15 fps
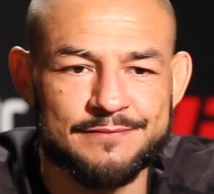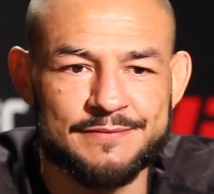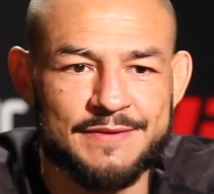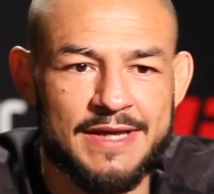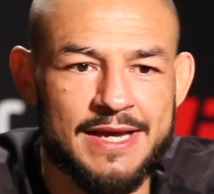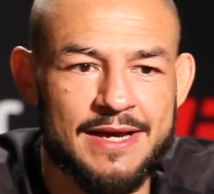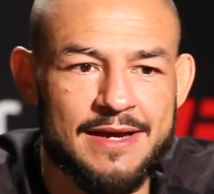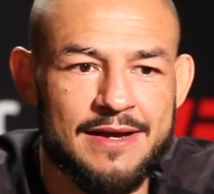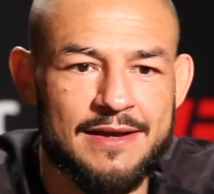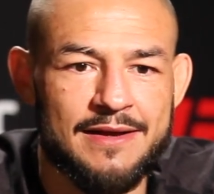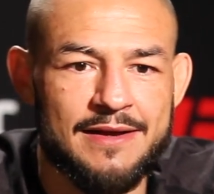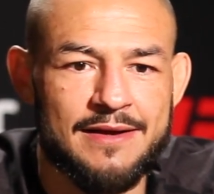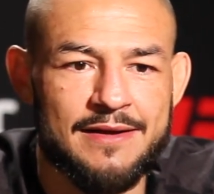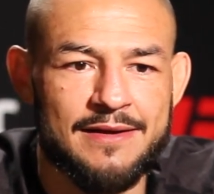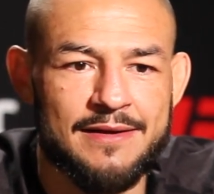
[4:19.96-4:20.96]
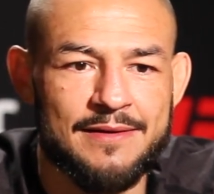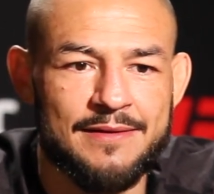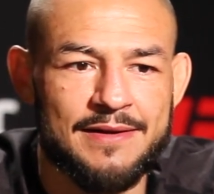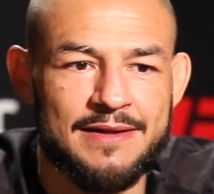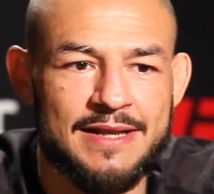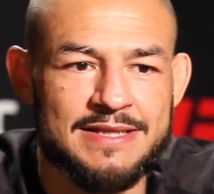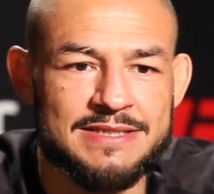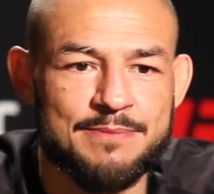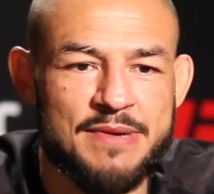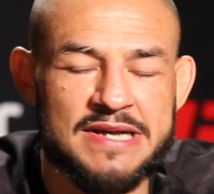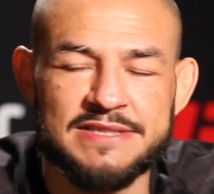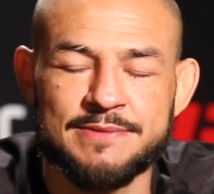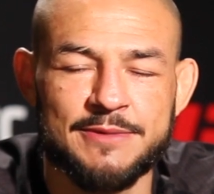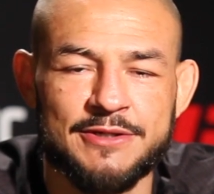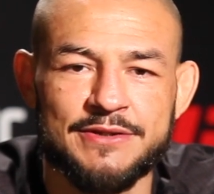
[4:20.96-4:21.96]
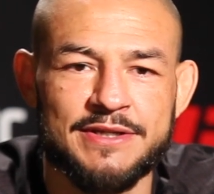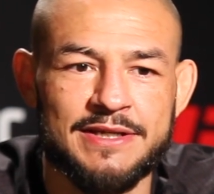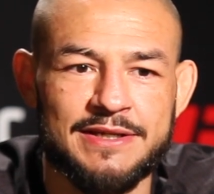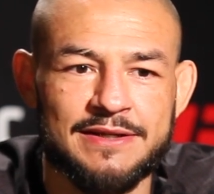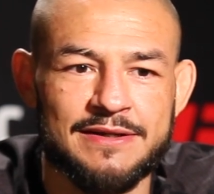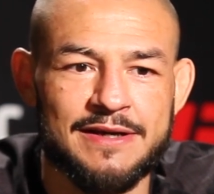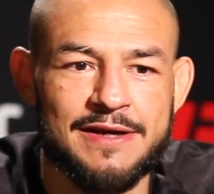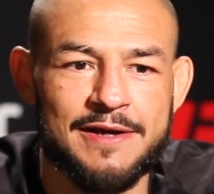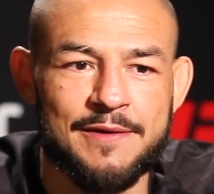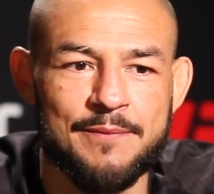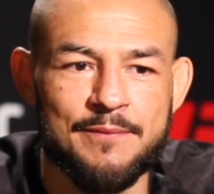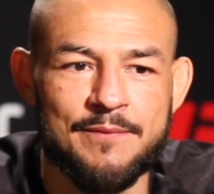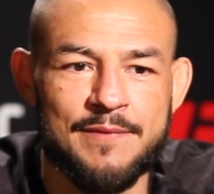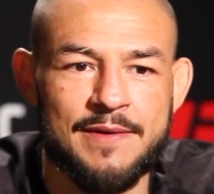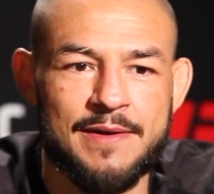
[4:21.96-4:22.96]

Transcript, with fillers: Yeah, uh, that's a possibility. Um,